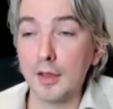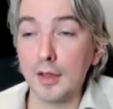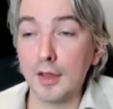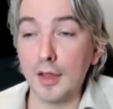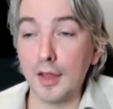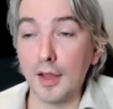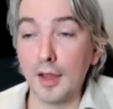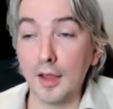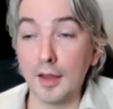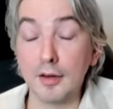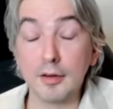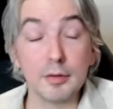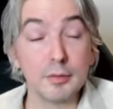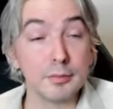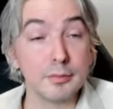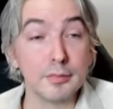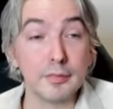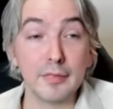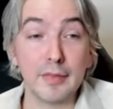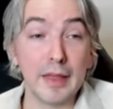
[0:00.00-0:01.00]
and
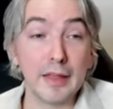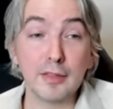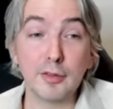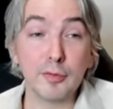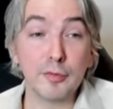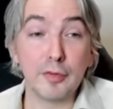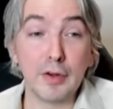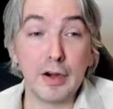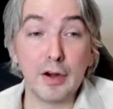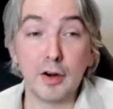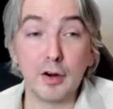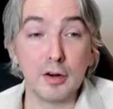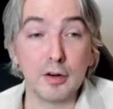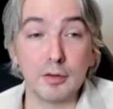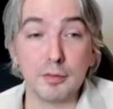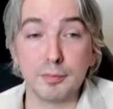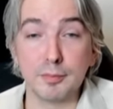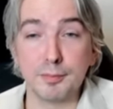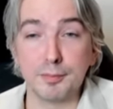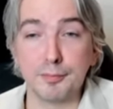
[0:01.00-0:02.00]
that's
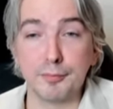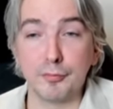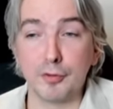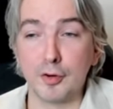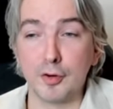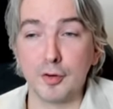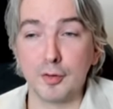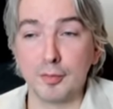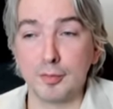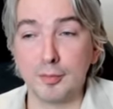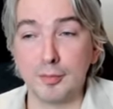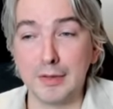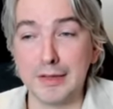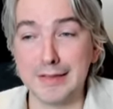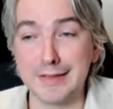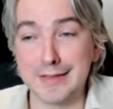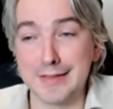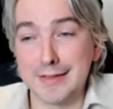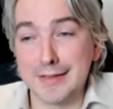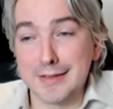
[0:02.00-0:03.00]
fair for
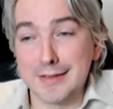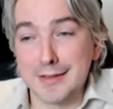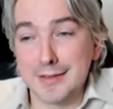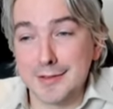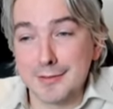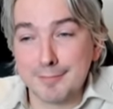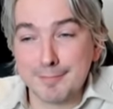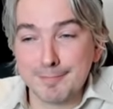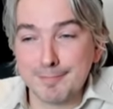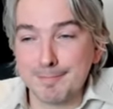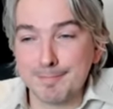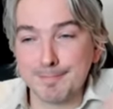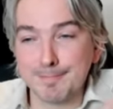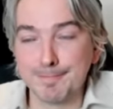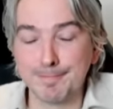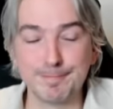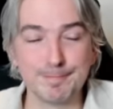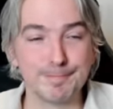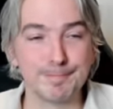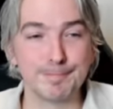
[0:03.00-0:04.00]
reasons.
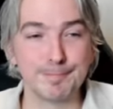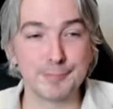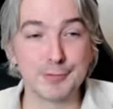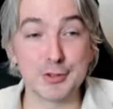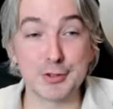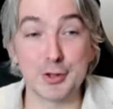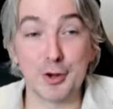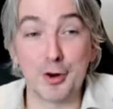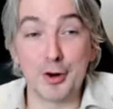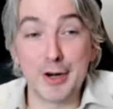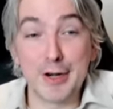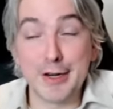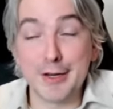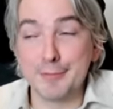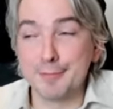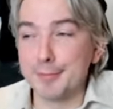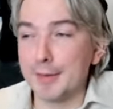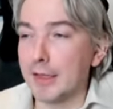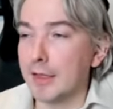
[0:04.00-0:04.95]
Sorry.